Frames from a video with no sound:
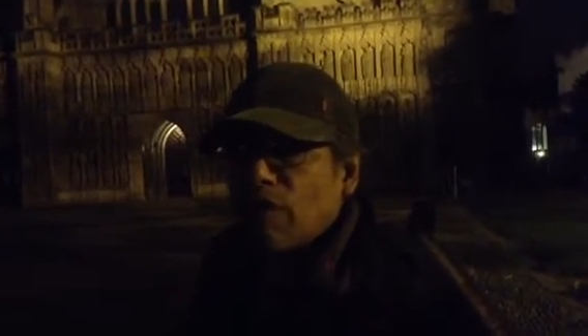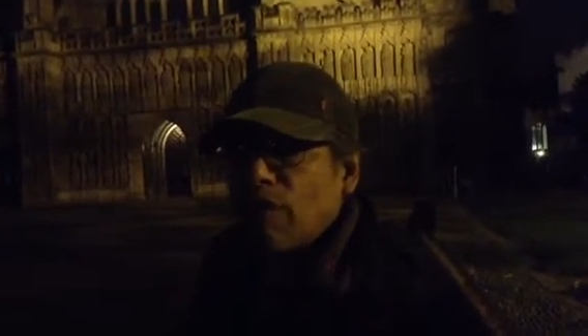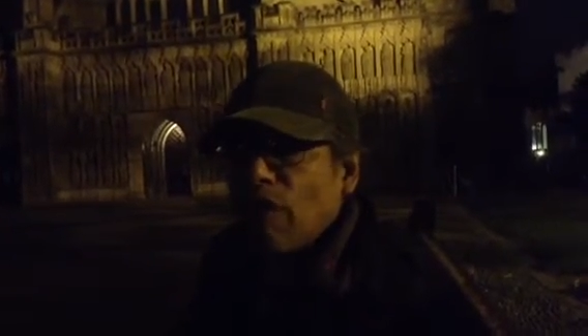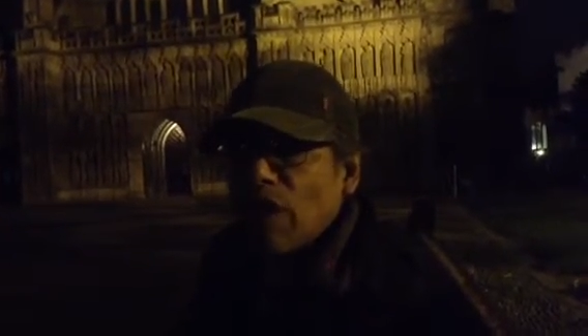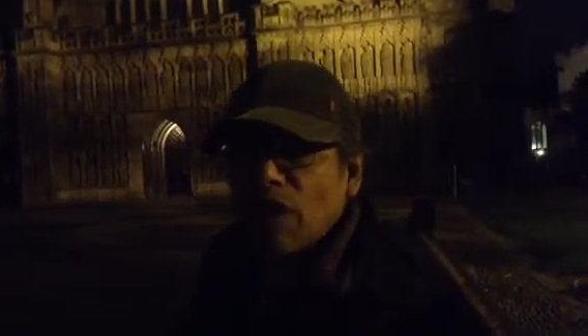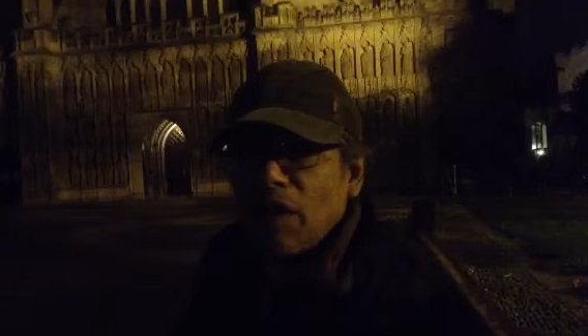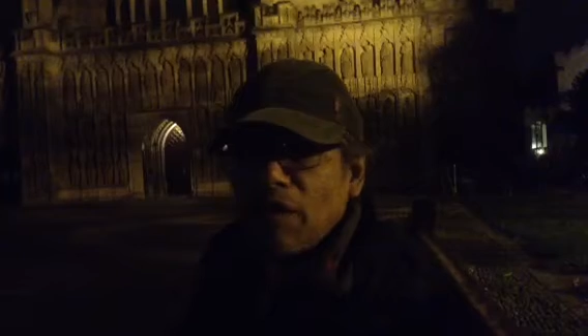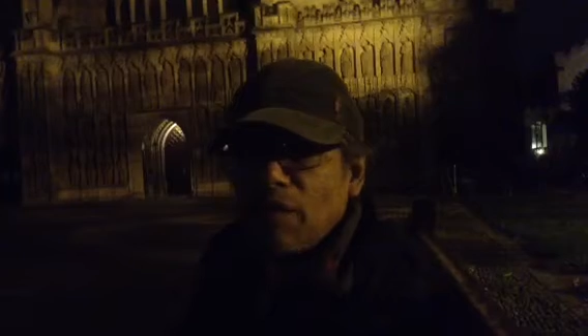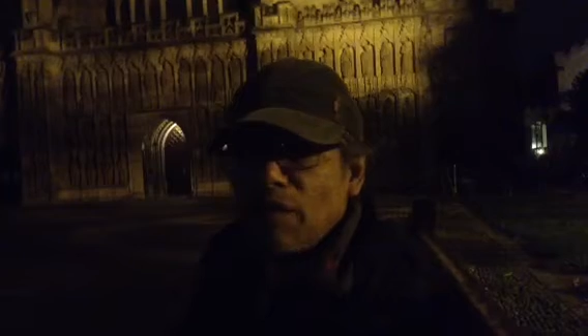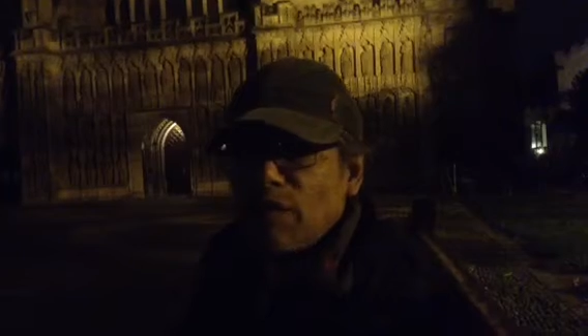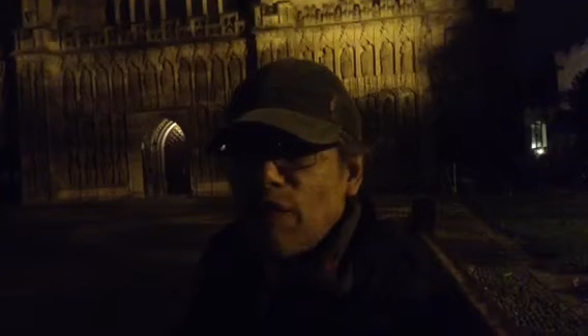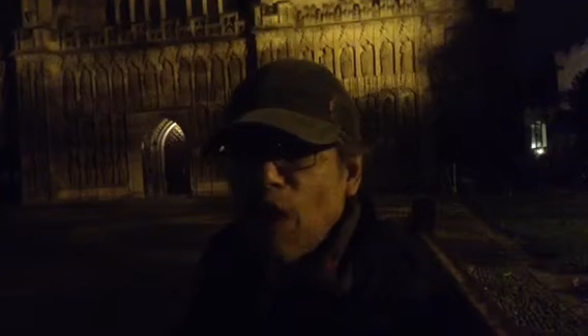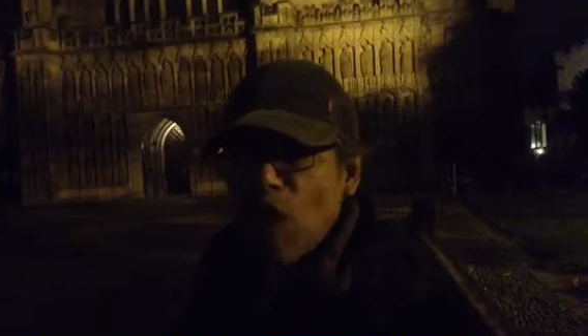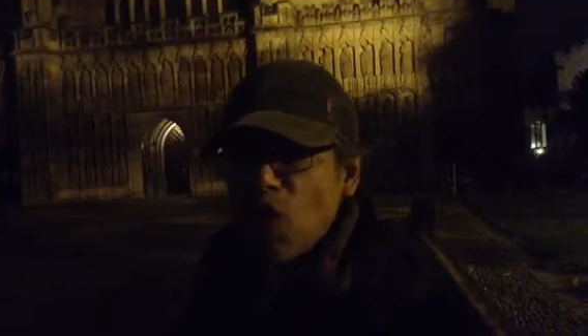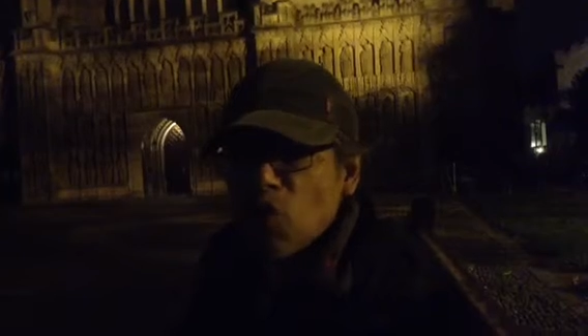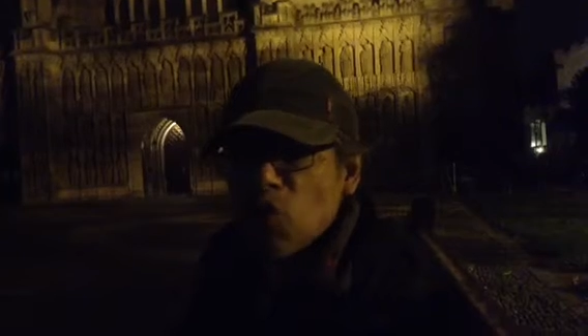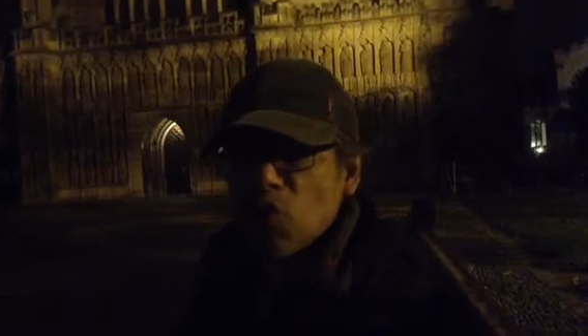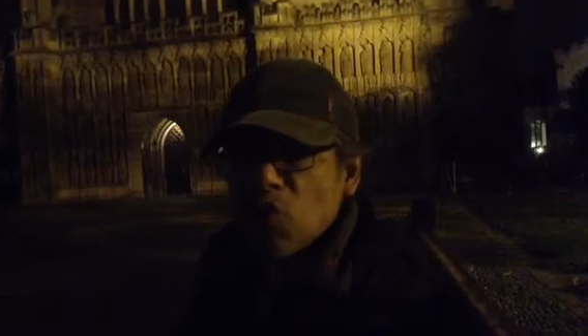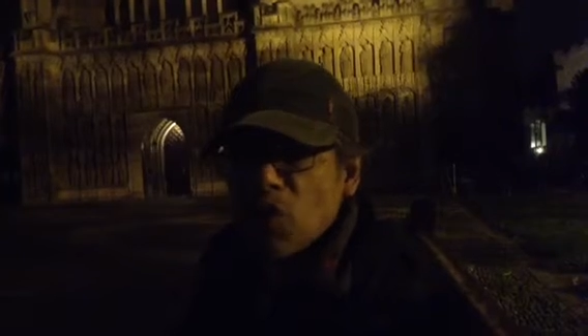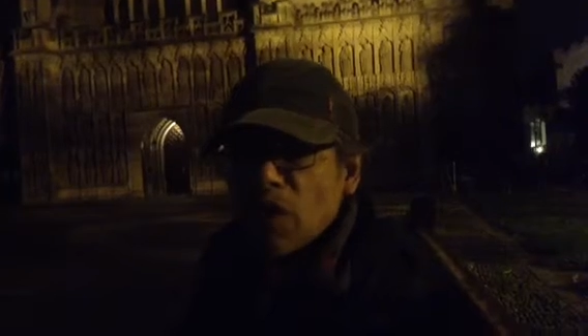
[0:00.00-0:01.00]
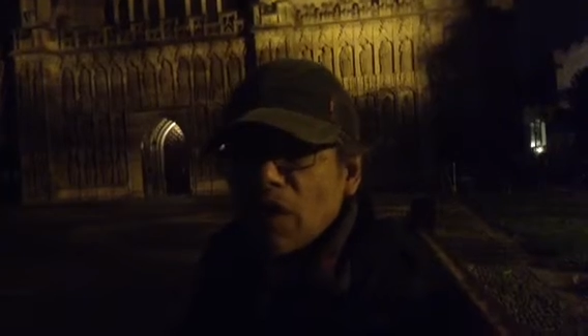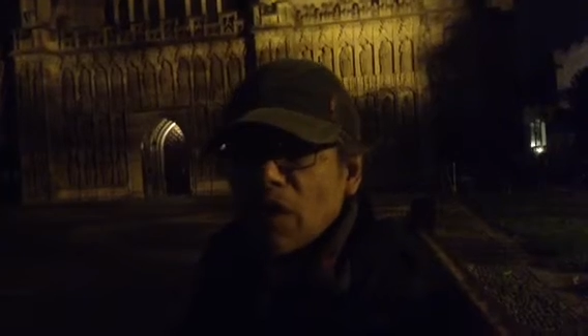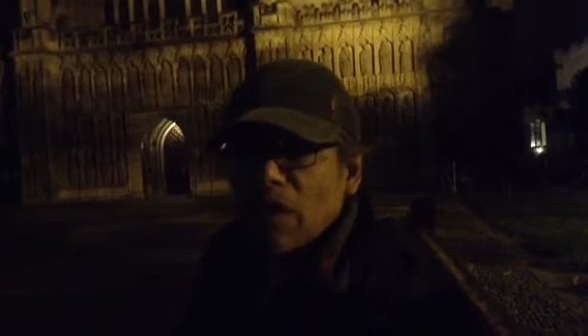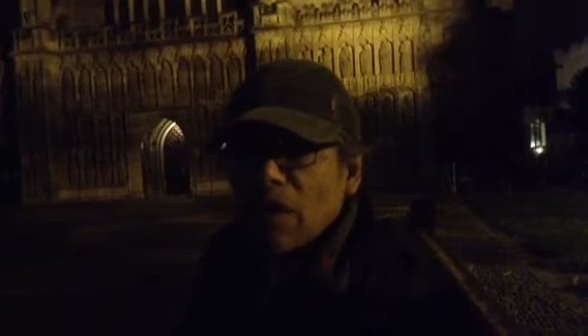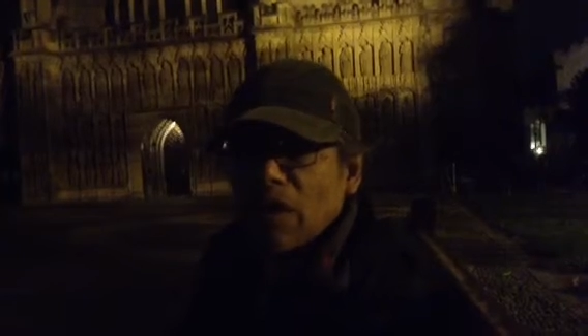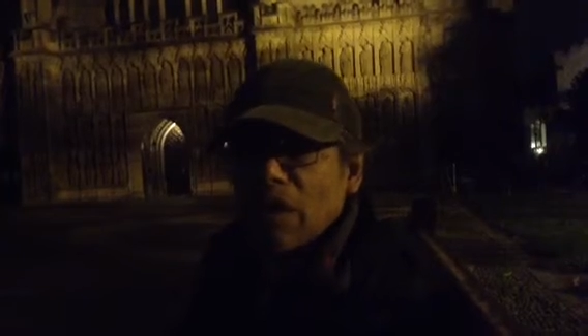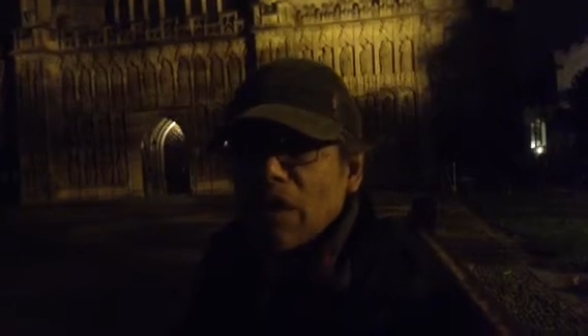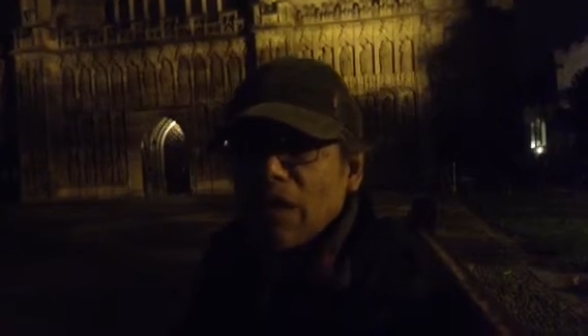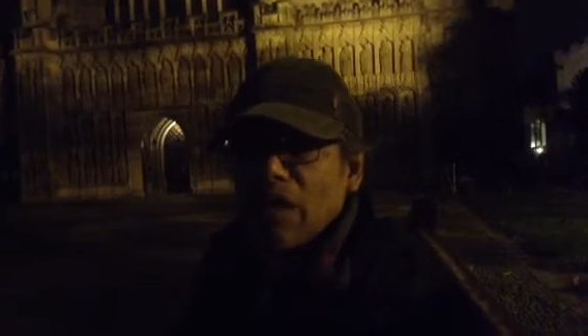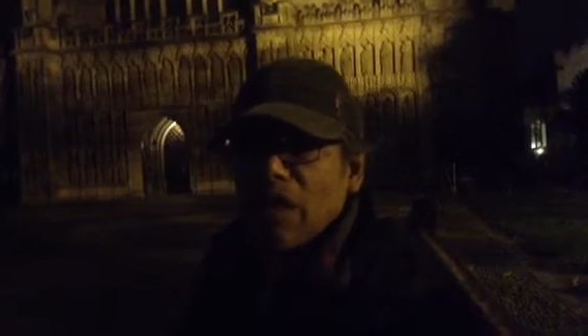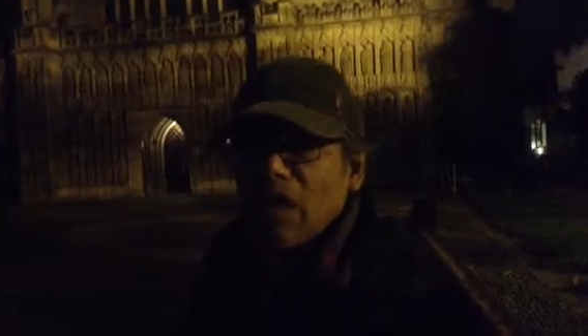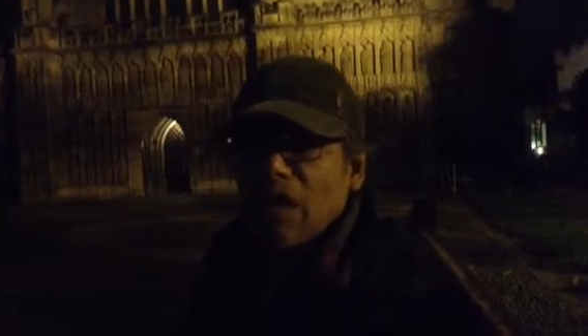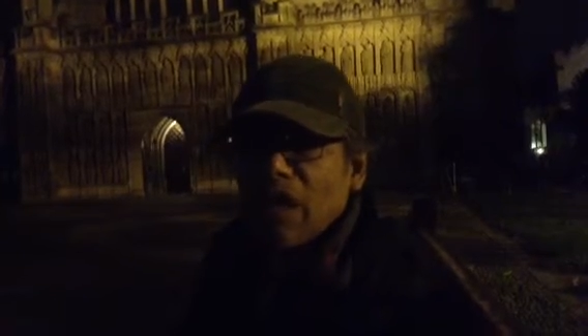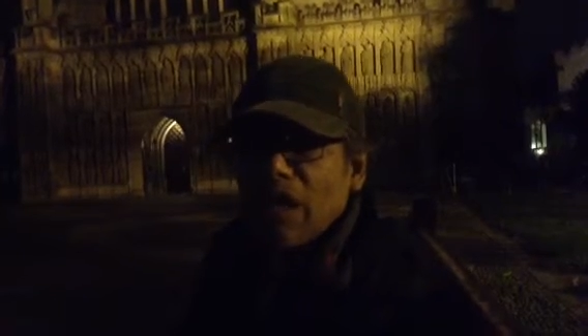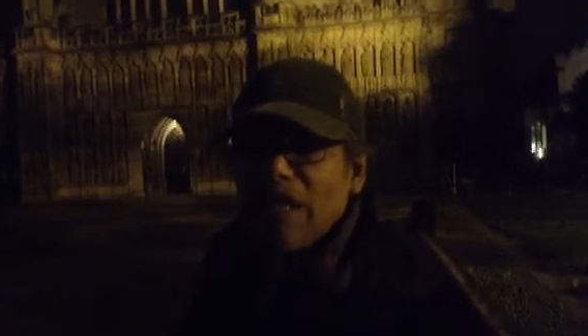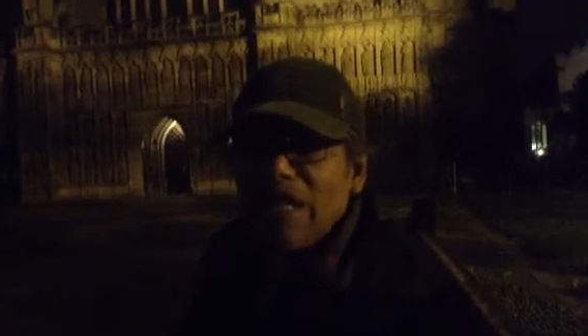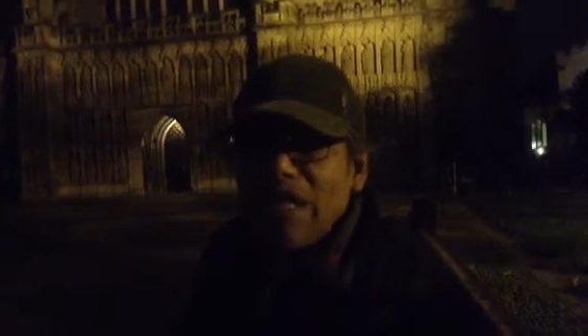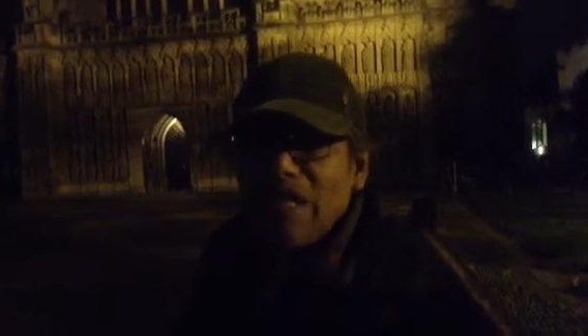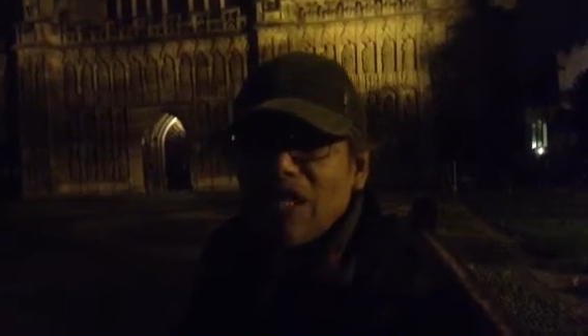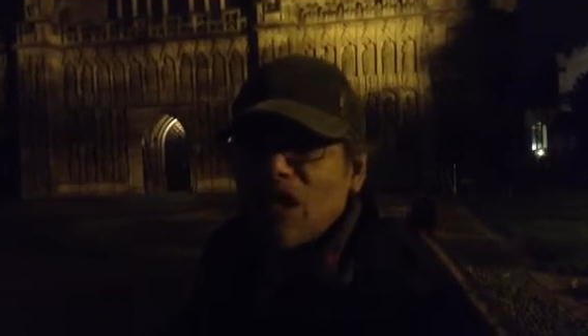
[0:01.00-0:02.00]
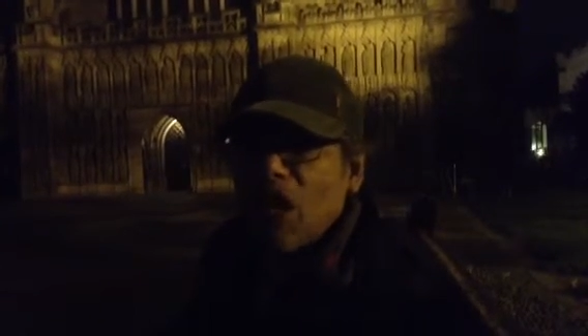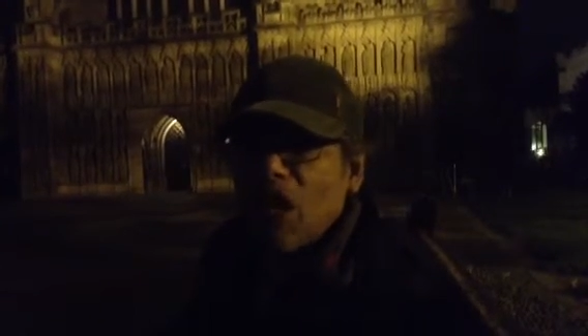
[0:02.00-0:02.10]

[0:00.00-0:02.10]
fucking phone, yeah? And his